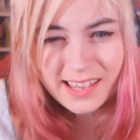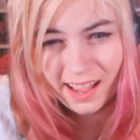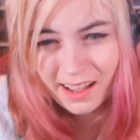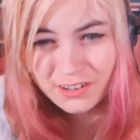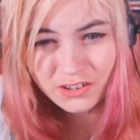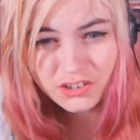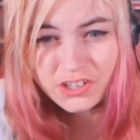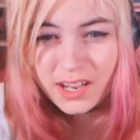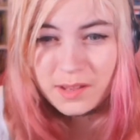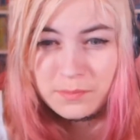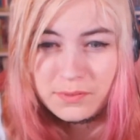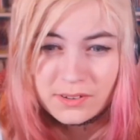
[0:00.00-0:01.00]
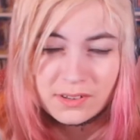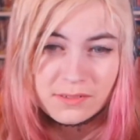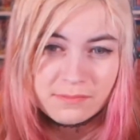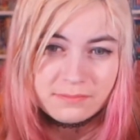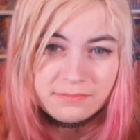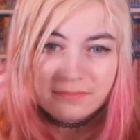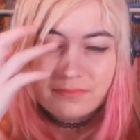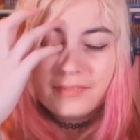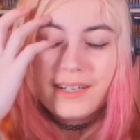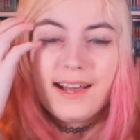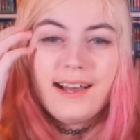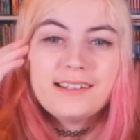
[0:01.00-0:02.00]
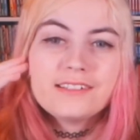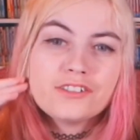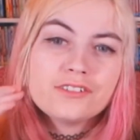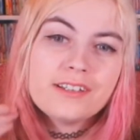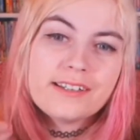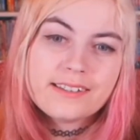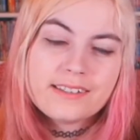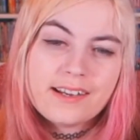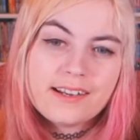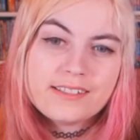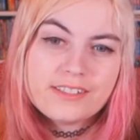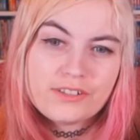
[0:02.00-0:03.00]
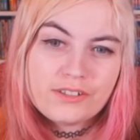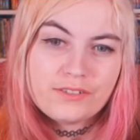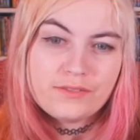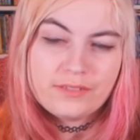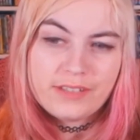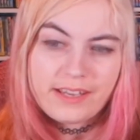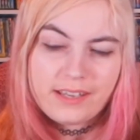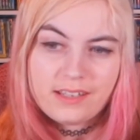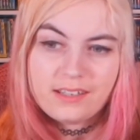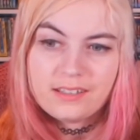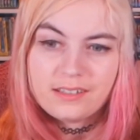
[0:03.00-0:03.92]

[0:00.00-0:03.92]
how you shape them. And I don't like the idea of, like,